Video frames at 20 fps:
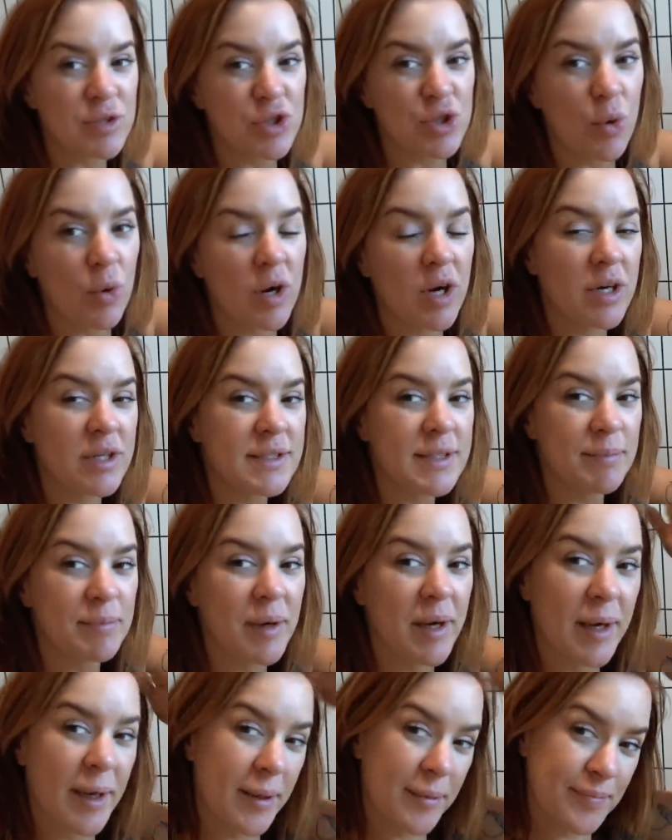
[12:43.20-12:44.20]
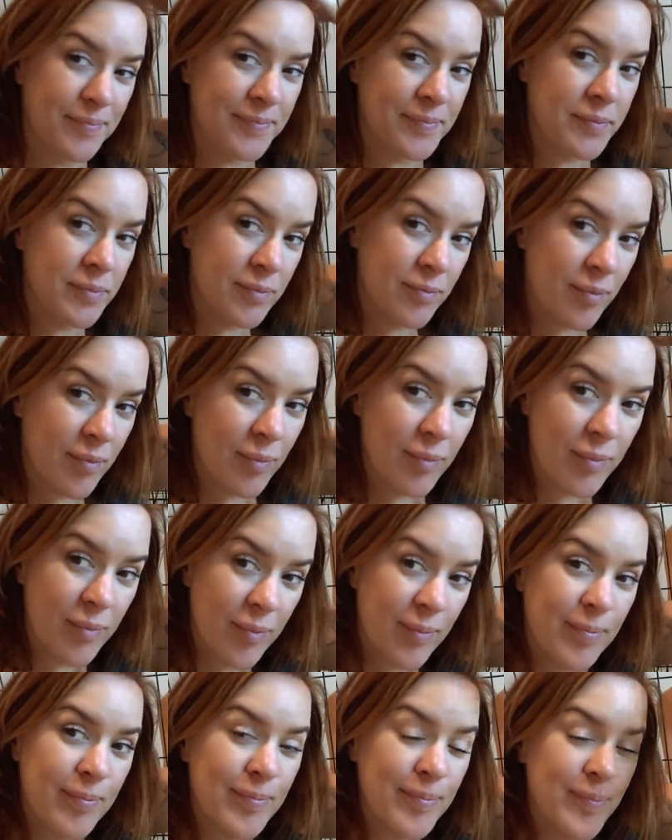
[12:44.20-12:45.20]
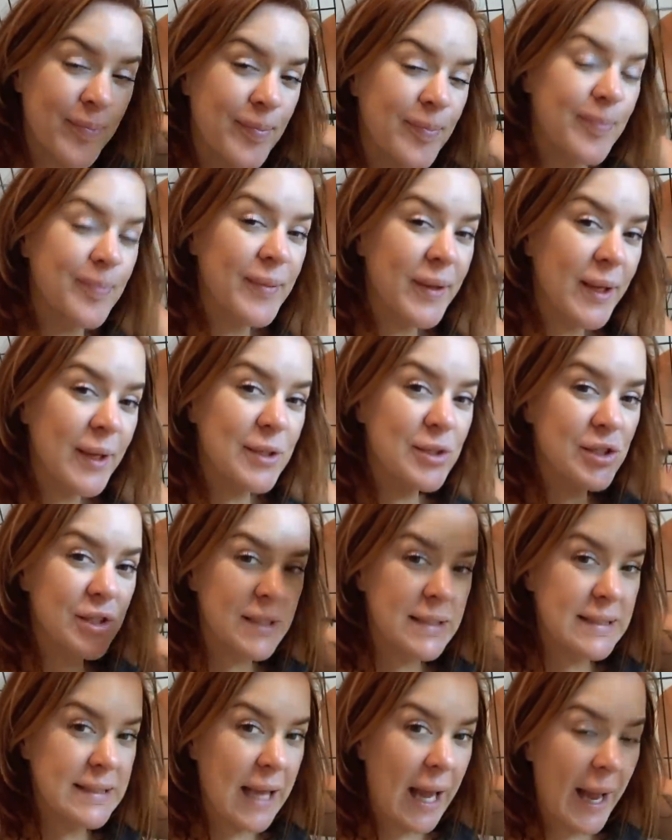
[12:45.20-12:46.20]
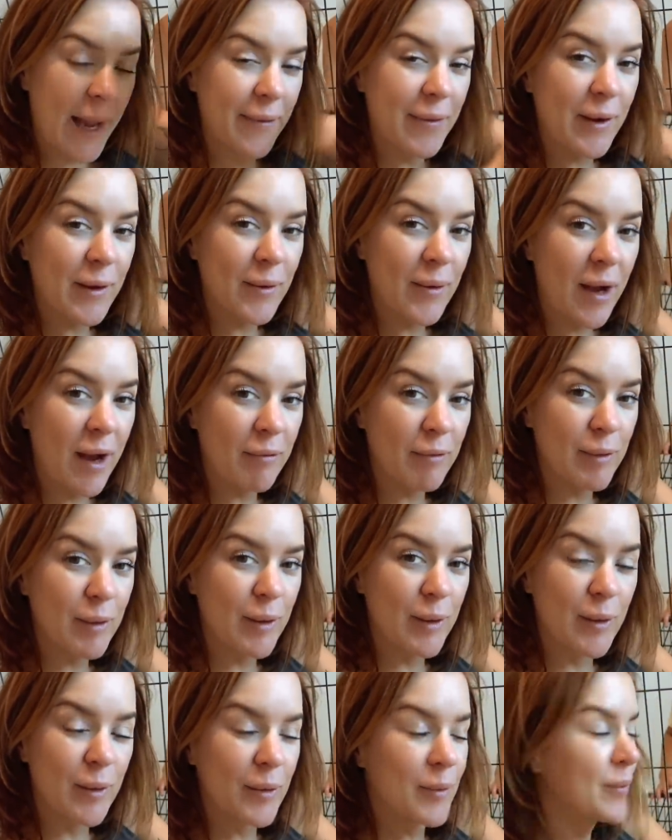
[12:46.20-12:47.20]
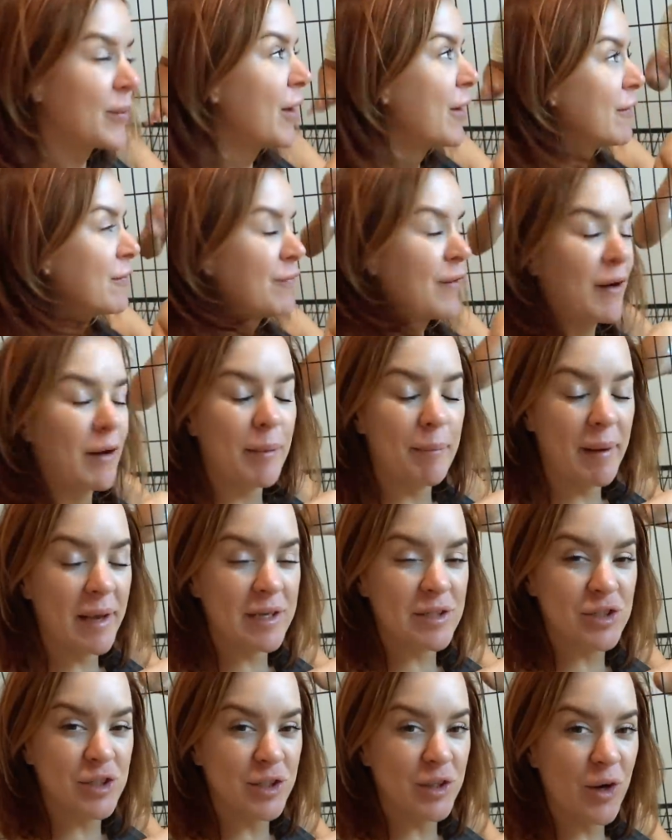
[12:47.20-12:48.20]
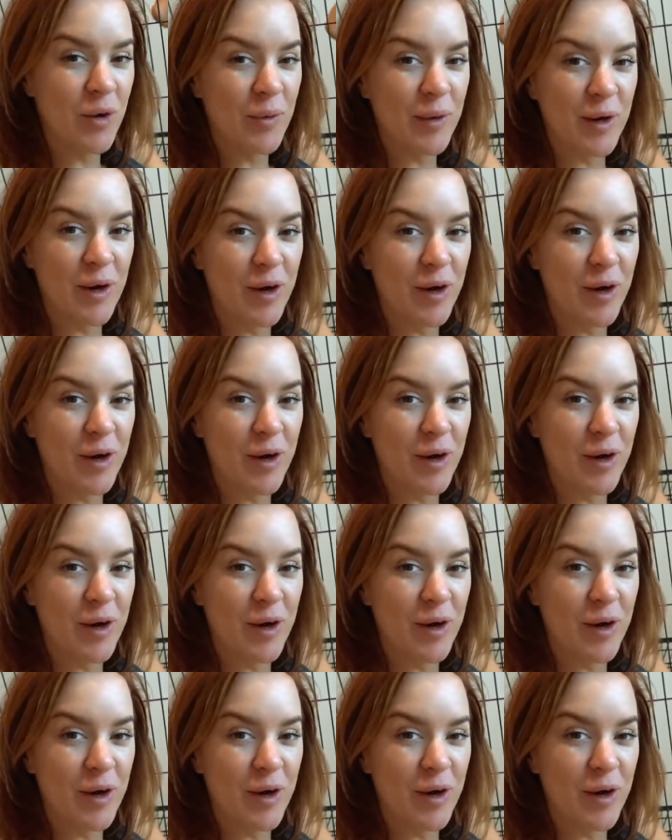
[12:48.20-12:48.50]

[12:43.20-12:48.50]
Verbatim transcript: short, but let's just say they're going to have a little ferret mansion going